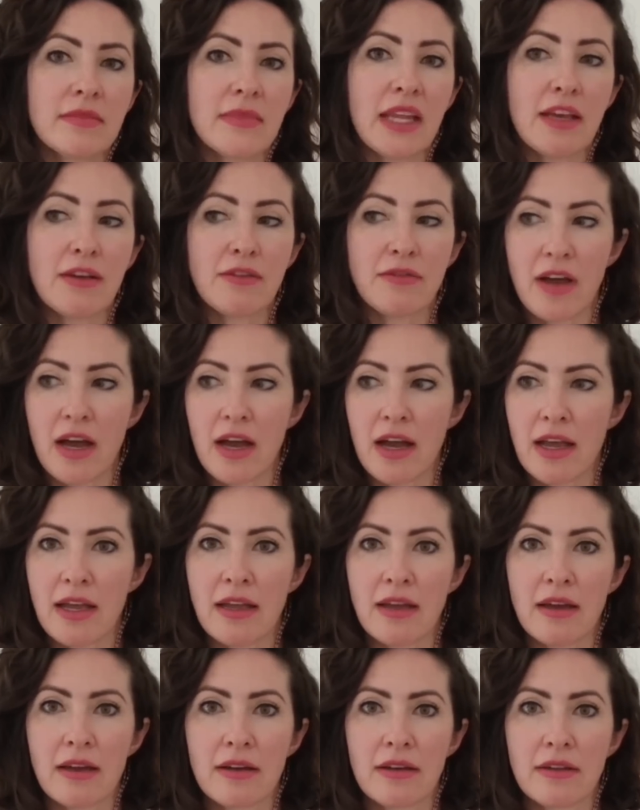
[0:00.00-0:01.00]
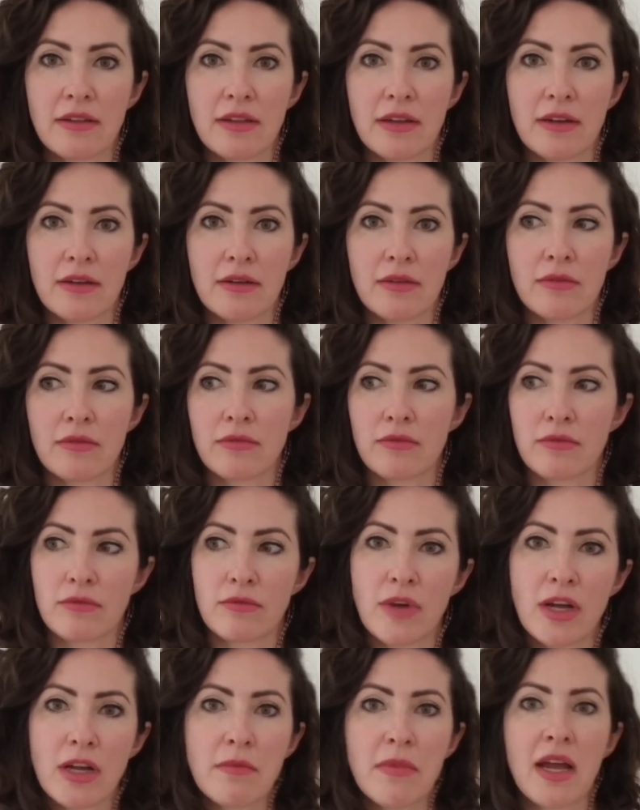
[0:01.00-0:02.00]
if I,
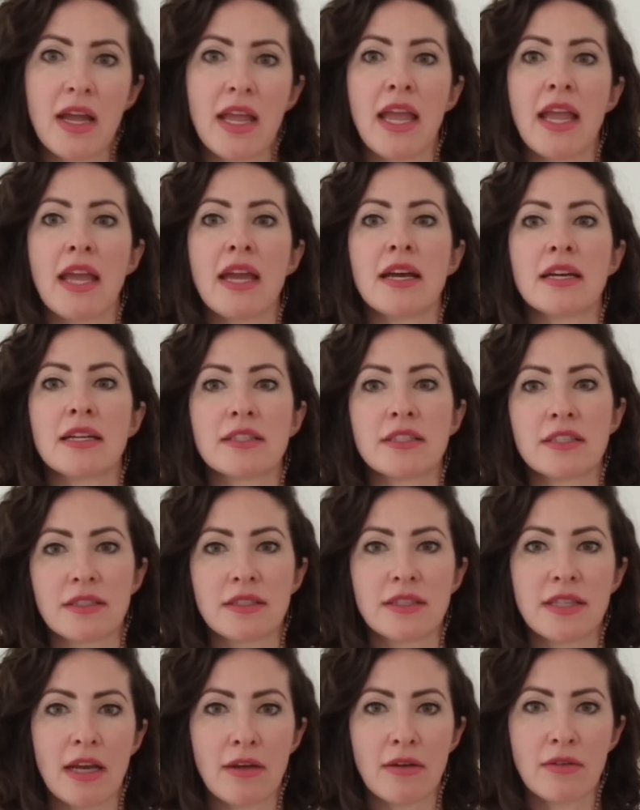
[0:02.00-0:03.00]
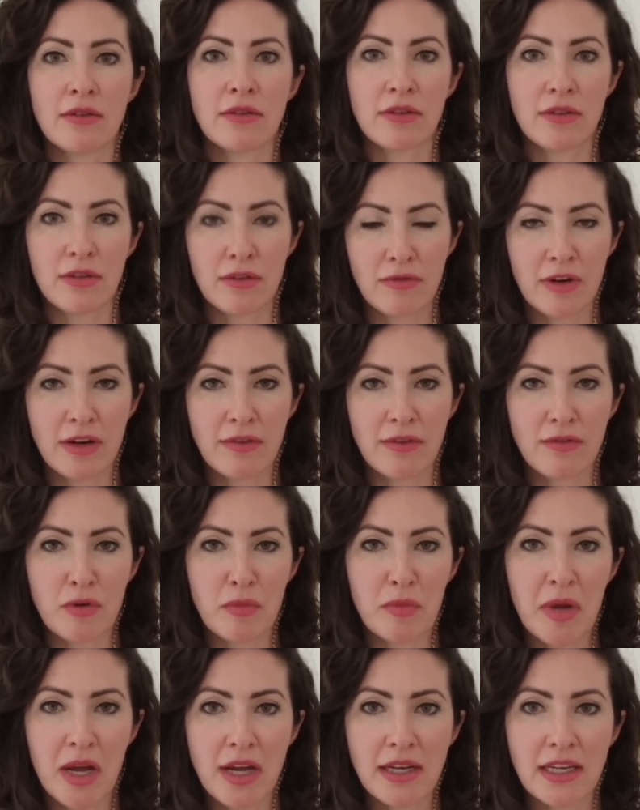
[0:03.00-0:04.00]
run my hand down the front of your
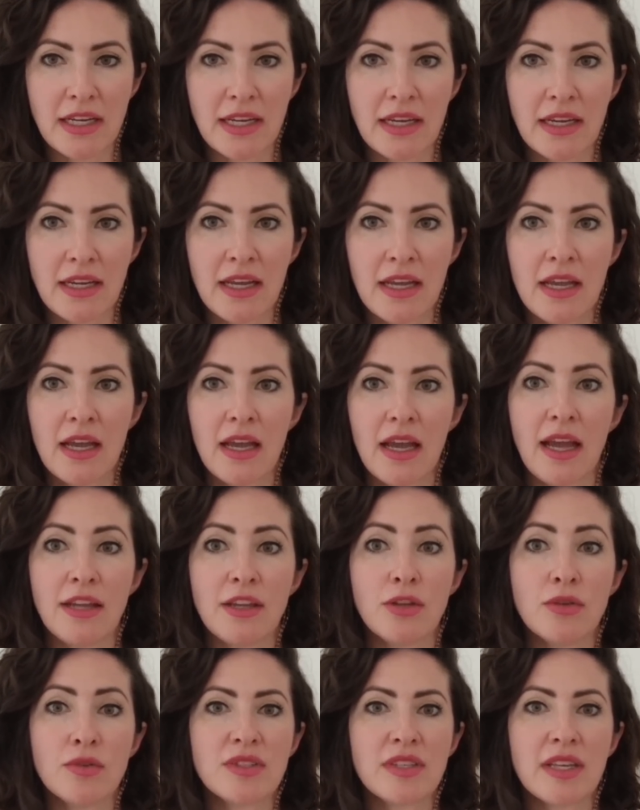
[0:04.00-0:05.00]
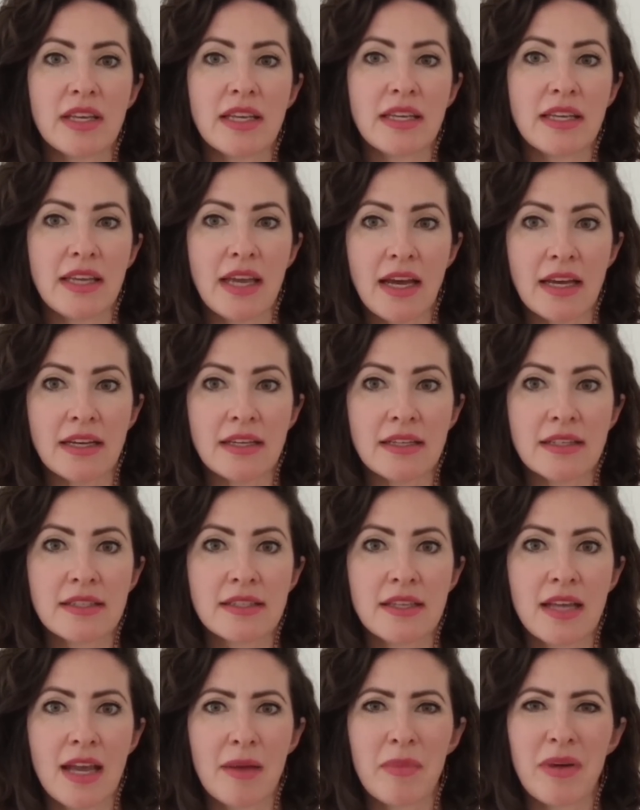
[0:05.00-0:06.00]
body and you say
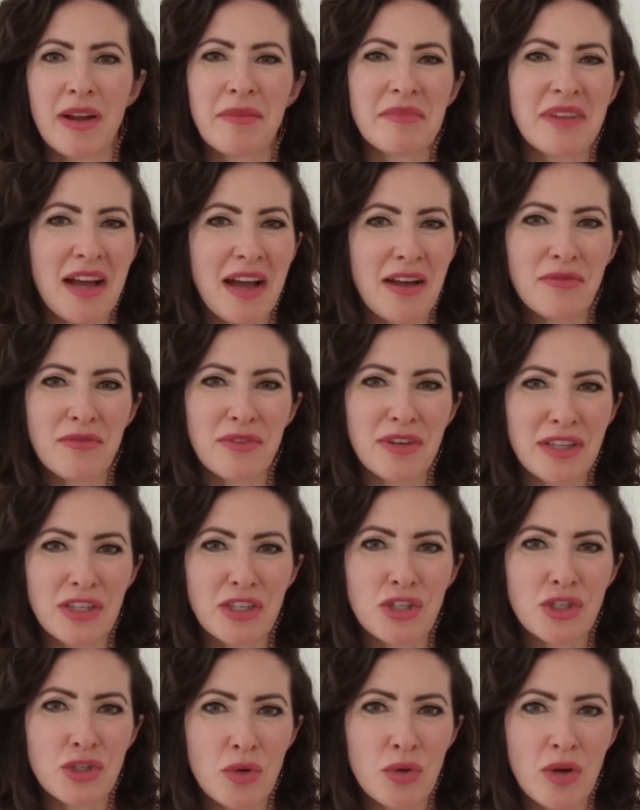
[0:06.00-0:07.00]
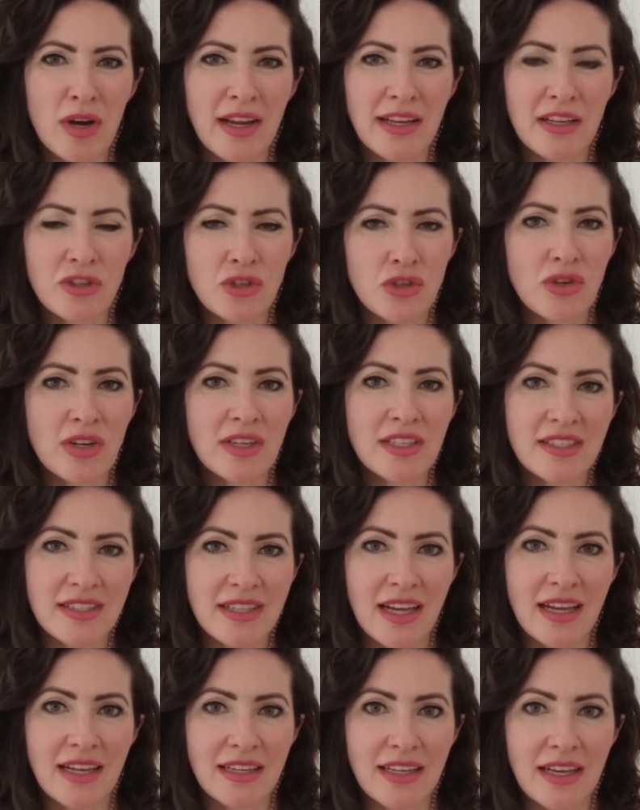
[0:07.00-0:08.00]
yes, but I'm not really sure I can trust
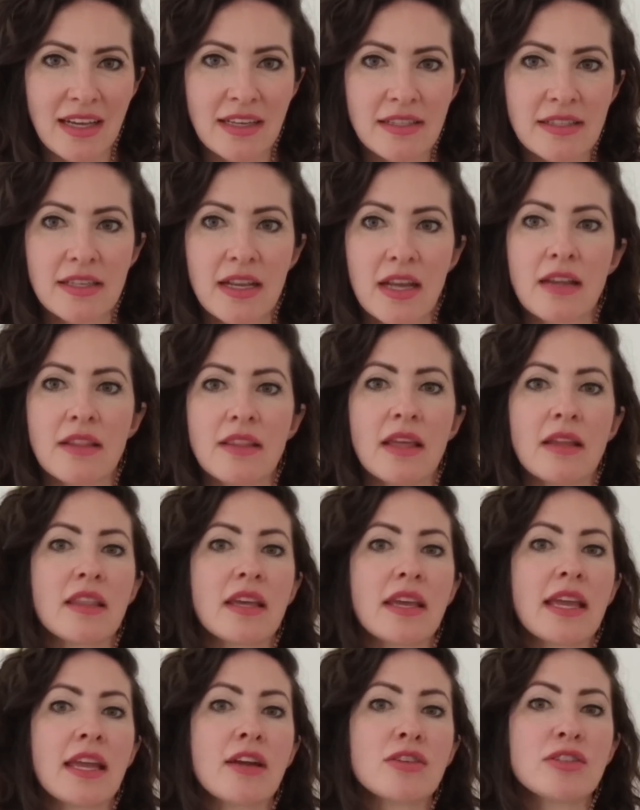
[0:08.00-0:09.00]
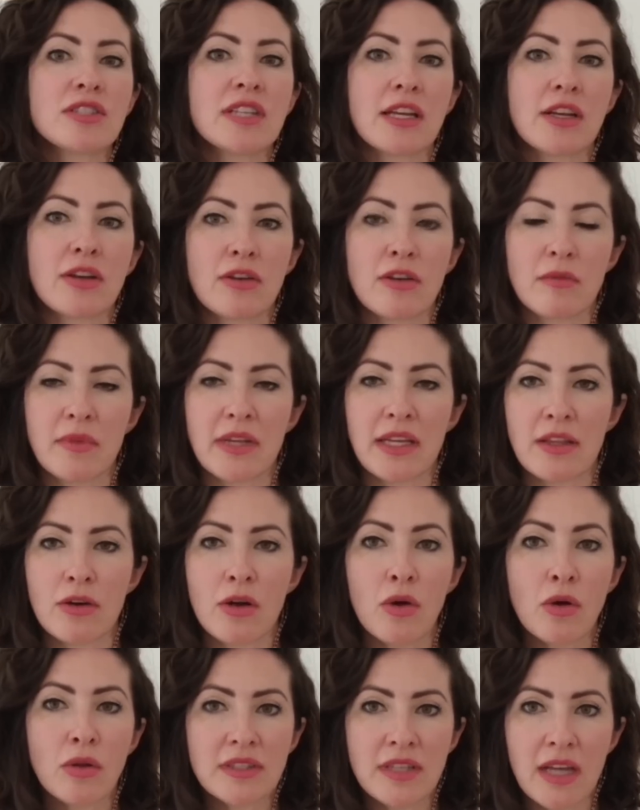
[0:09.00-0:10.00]
that yes, then the caretaker in me the
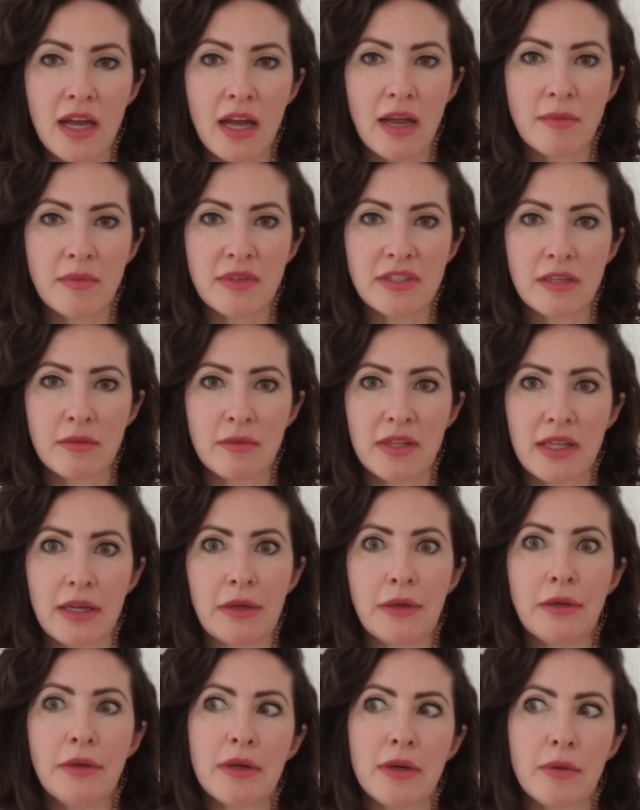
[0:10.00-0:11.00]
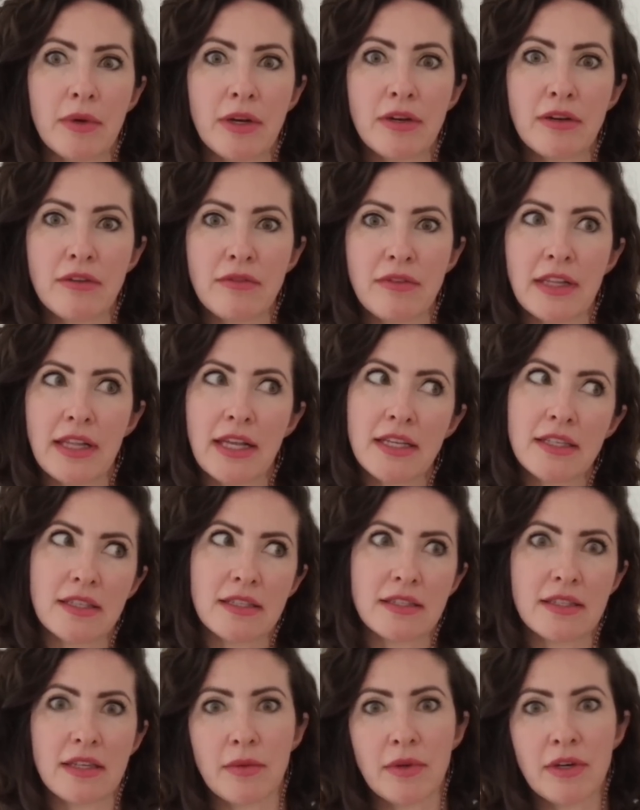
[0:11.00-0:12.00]
whole time is going to be like, oh, I wonder if he likes
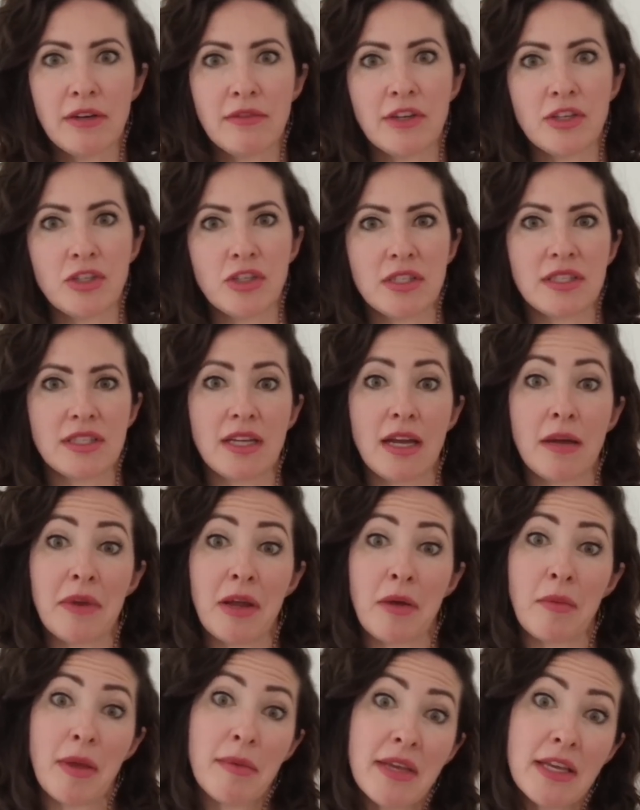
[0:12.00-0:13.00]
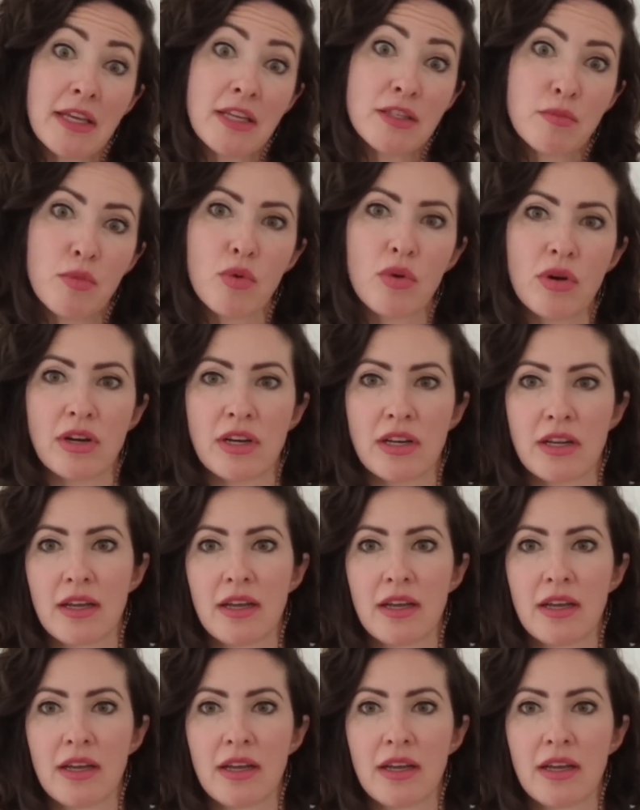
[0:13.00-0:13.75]
this. I wonder if I should stop now. Maybe he's bored.